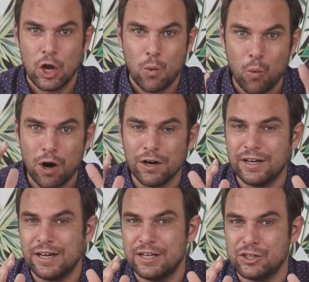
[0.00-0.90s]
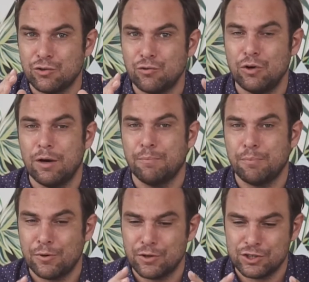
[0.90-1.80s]
One is through a
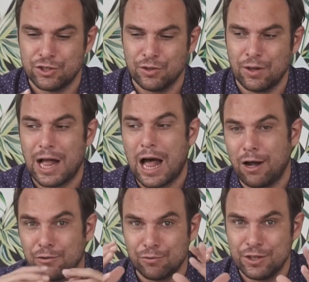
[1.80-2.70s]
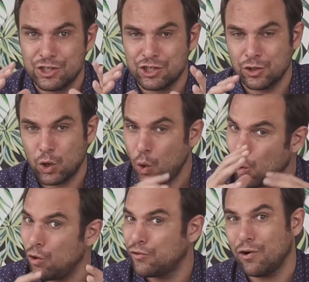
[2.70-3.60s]
personal outreach,
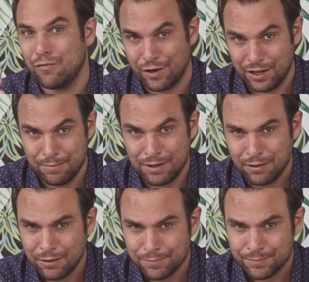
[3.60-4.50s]
cold over email,